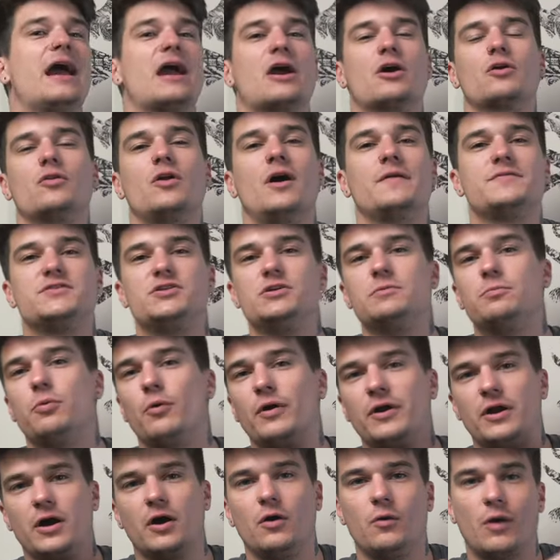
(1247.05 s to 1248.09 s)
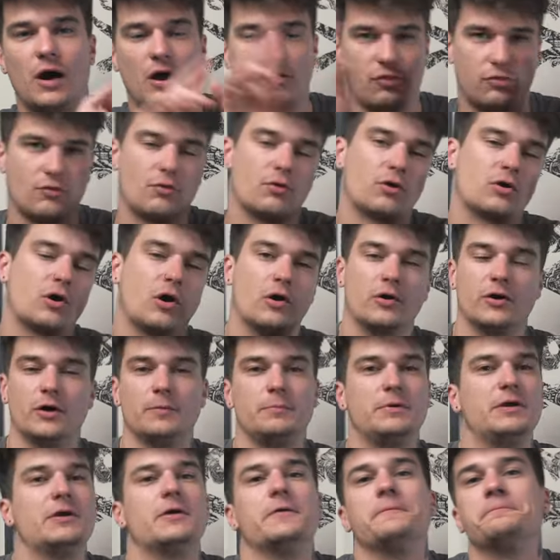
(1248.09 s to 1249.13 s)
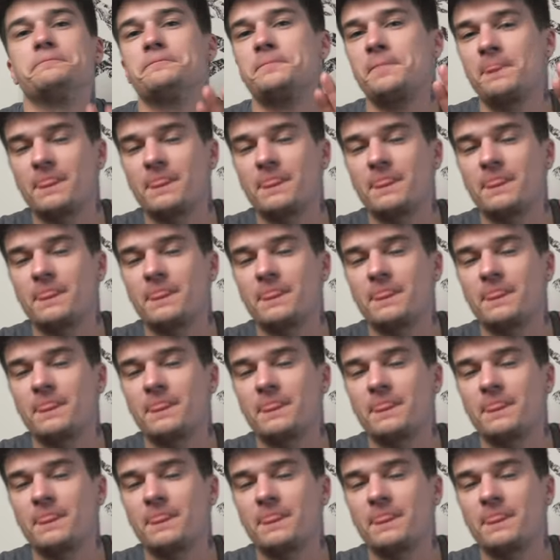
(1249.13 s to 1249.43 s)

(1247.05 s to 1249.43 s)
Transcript: Airloft 2.0, I'll throw a card up here.